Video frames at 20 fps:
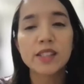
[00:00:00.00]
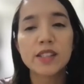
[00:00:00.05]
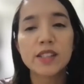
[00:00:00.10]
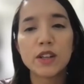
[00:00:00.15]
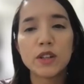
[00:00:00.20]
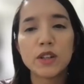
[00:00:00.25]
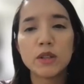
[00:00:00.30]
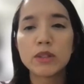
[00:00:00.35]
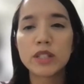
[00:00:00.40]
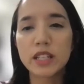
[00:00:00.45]

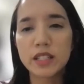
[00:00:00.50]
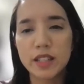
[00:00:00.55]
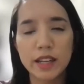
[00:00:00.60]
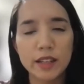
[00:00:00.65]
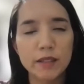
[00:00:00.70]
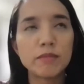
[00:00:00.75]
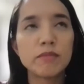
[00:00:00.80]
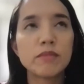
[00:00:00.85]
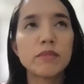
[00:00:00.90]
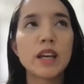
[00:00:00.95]
So it was just like,
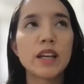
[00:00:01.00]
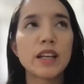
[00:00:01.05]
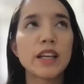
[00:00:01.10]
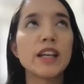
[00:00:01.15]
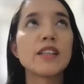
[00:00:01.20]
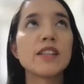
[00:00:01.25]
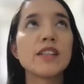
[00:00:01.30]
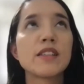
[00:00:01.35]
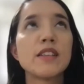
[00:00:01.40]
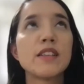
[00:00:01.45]
I
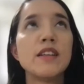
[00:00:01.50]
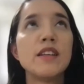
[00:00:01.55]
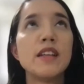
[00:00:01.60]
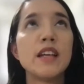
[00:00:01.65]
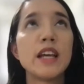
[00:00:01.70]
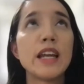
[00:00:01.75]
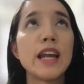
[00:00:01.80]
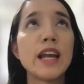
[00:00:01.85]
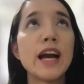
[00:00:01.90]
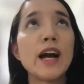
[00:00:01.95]
guess,
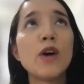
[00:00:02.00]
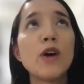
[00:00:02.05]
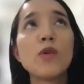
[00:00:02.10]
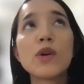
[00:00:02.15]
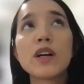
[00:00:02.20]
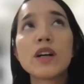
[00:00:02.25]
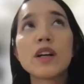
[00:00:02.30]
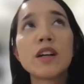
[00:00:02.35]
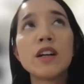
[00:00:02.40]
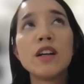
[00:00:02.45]
an
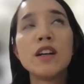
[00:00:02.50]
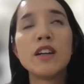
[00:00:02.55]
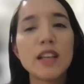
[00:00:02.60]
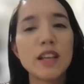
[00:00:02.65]
hour